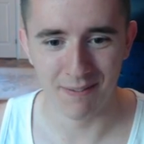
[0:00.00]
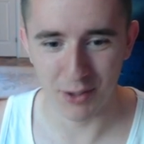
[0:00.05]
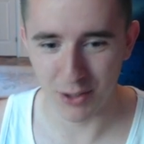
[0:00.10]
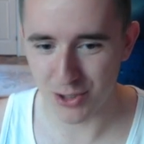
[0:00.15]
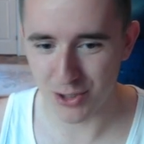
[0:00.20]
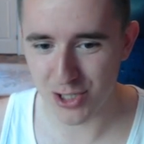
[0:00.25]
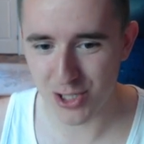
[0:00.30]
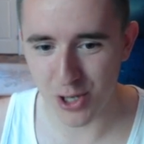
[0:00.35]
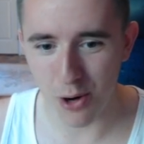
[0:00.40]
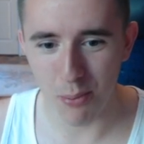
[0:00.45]

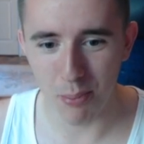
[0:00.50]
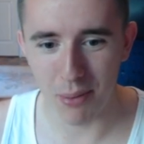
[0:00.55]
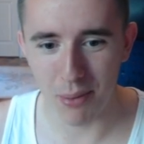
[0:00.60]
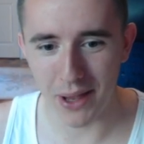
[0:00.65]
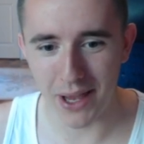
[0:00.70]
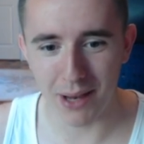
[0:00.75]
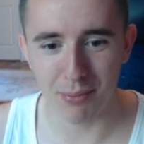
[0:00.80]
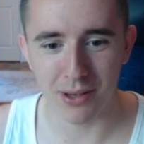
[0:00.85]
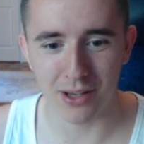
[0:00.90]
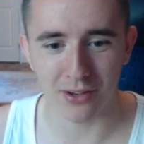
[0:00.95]
They're so
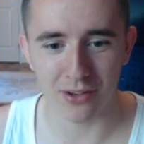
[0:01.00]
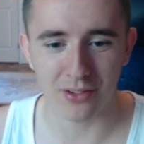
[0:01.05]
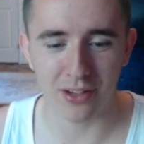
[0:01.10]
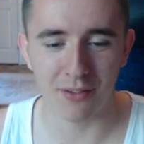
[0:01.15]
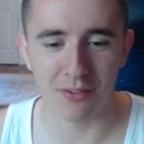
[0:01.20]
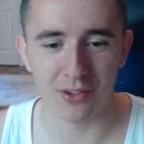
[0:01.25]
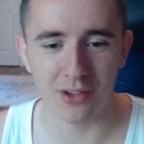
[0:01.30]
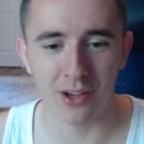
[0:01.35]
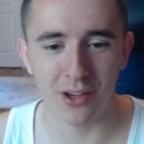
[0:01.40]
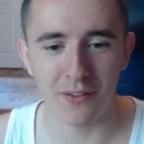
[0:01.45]
big because
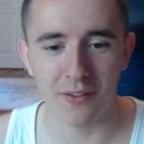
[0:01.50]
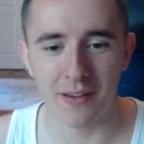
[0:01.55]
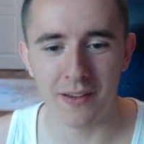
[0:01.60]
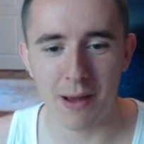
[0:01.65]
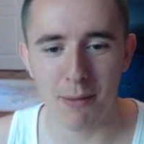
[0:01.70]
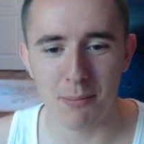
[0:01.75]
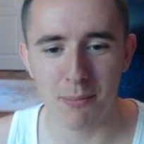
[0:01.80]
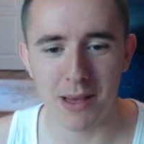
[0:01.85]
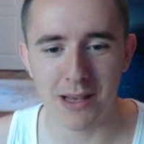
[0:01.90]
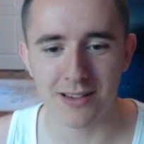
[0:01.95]
they have...
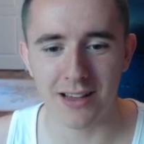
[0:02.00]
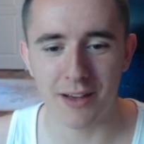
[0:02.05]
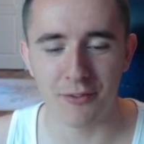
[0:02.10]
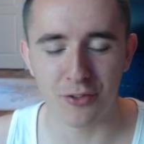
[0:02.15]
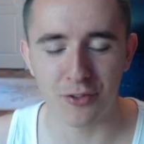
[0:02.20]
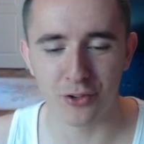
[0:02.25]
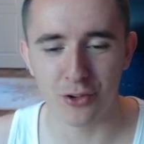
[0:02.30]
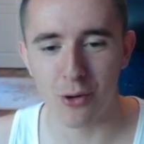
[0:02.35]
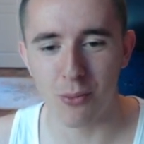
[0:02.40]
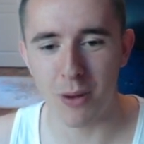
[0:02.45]
and that means they
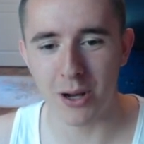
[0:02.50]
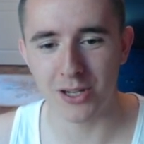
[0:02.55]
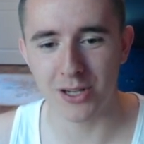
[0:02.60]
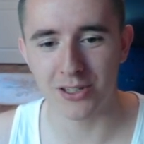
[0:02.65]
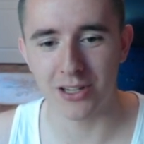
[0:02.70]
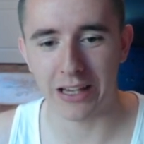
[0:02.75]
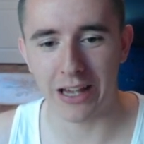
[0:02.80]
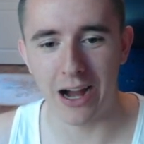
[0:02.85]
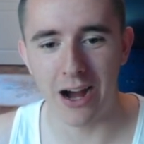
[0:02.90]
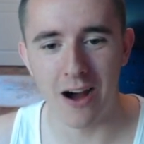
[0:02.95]
have so
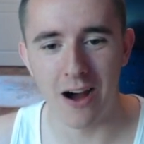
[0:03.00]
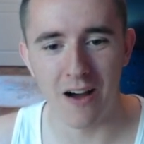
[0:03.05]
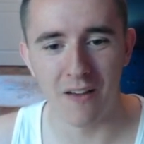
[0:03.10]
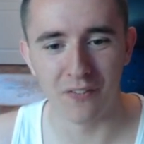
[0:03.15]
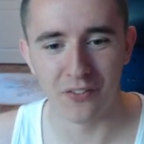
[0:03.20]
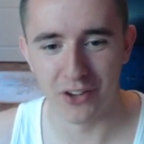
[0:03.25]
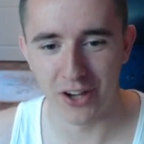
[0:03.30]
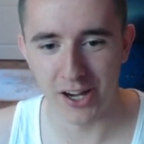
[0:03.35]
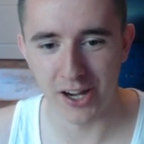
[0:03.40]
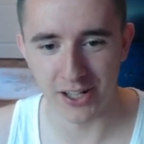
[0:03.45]
much, like,
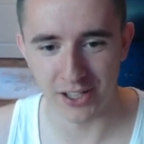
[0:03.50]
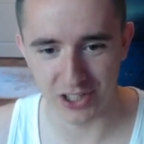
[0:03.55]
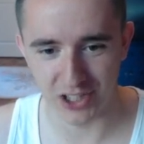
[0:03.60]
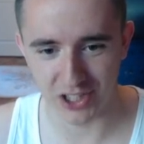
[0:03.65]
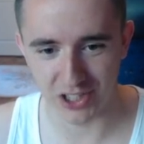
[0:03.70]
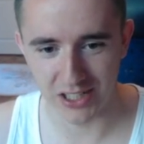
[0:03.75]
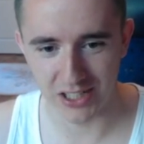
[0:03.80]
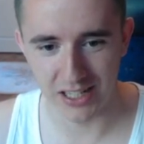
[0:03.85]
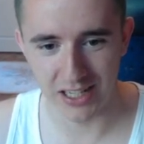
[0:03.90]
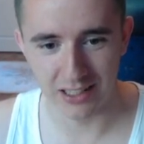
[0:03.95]

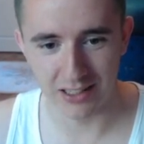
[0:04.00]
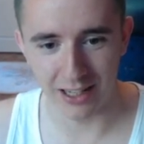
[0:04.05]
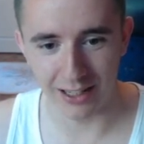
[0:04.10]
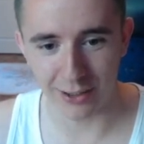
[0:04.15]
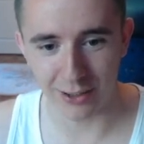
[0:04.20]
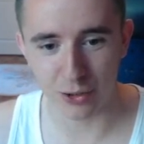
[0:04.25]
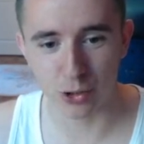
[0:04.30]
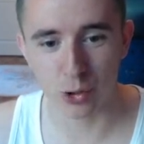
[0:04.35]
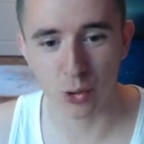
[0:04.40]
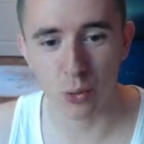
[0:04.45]
untouched...
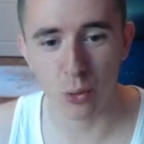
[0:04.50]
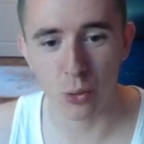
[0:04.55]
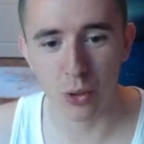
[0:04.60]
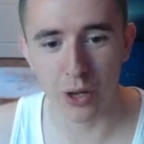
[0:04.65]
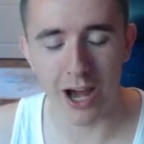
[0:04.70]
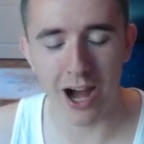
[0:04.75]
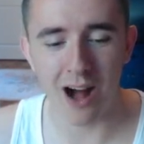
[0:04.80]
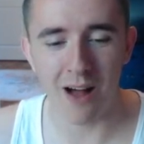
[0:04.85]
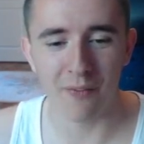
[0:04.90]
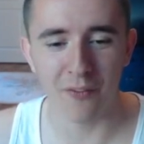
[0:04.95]
like,
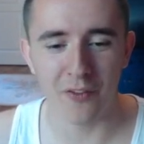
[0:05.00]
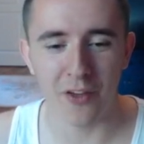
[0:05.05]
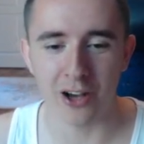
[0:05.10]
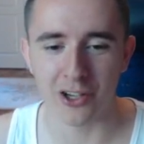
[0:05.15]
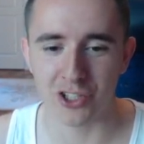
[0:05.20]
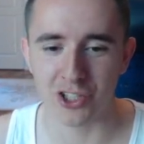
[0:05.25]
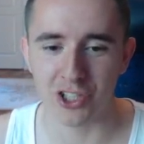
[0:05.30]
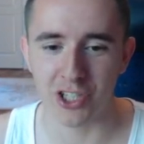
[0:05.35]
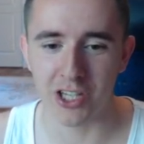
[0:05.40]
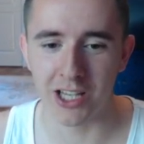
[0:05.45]
truly
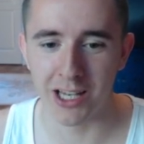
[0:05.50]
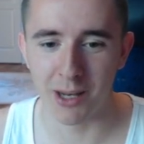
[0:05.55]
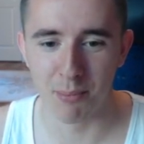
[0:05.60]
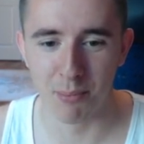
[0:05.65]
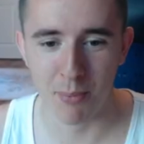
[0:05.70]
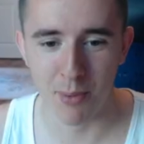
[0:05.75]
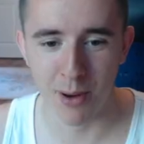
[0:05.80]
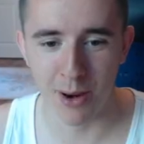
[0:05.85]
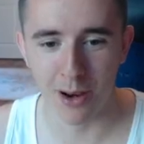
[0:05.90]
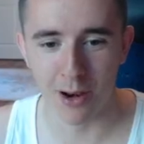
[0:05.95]
untouched in the
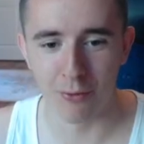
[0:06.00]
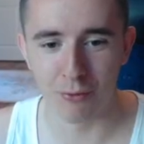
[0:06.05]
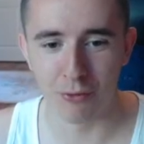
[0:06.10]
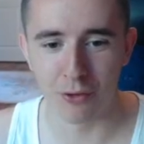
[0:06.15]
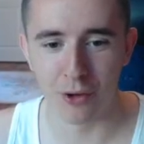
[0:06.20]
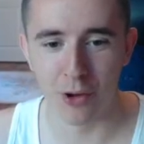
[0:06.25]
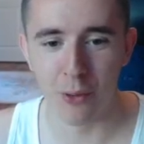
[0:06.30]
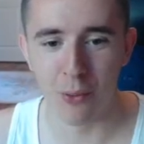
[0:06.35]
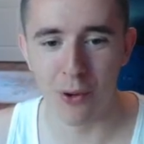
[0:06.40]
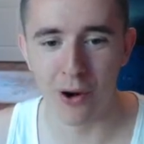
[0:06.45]
middle
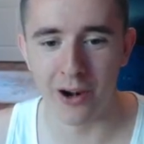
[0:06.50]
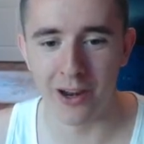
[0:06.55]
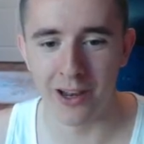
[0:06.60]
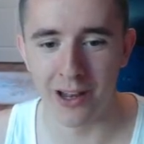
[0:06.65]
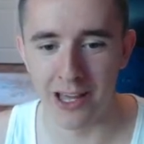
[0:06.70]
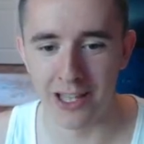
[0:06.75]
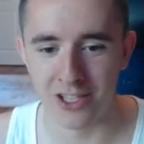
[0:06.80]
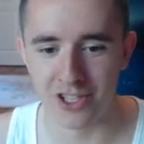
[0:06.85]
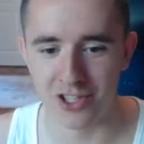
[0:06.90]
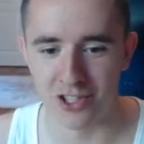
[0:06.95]
of nowhere
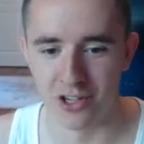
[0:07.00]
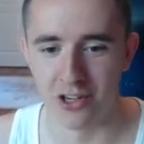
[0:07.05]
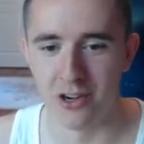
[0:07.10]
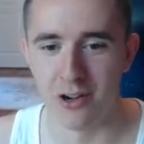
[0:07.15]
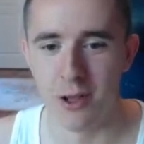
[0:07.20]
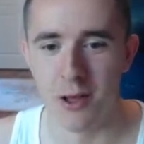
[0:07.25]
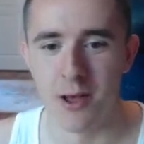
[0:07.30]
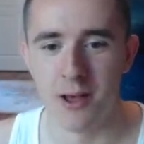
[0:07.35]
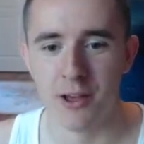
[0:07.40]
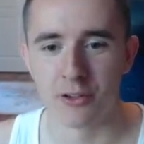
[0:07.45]

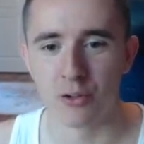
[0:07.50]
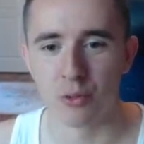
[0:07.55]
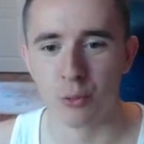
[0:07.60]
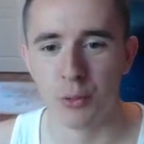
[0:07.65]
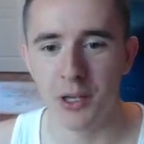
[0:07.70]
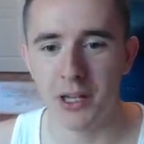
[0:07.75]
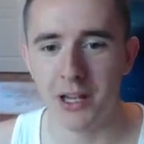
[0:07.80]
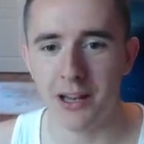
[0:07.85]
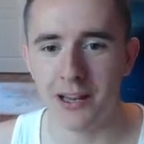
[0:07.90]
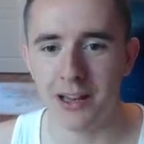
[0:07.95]
nature.
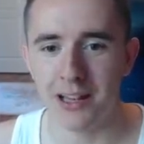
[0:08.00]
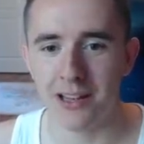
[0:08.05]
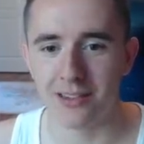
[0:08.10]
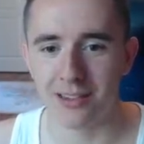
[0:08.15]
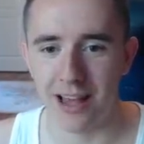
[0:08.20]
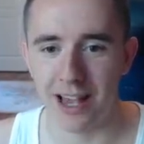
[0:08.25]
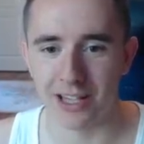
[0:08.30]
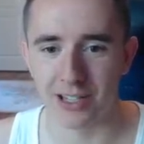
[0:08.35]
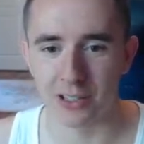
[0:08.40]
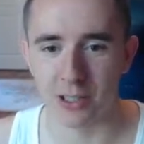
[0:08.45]
Sweden is
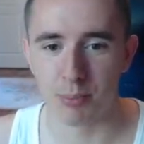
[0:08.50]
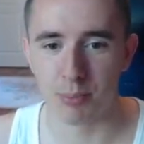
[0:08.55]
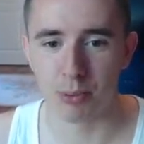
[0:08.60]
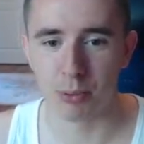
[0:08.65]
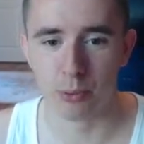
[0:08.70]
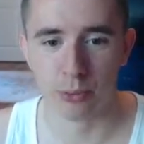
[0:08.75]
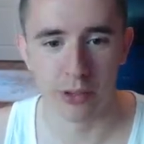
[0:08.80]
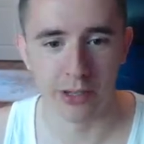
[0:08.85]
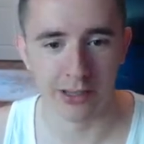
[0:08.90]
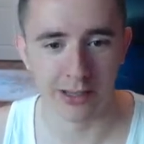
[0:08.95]
actually
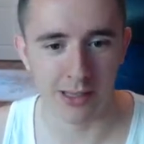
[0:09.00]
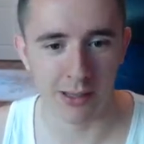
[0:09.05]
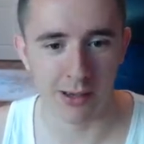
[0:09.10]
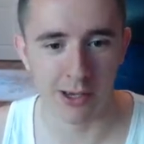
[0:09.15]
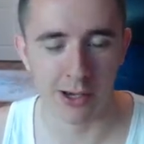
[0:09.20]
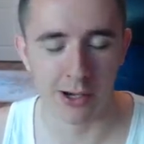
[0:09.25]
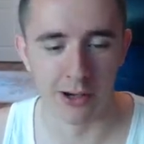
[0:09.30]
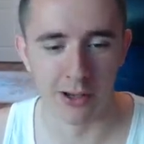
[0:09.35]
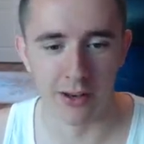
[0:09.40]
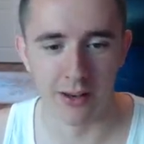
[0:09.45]
pretty
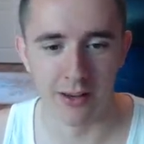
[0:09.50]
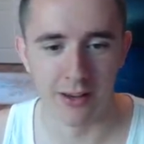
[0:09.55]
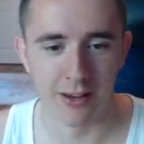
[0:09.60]
good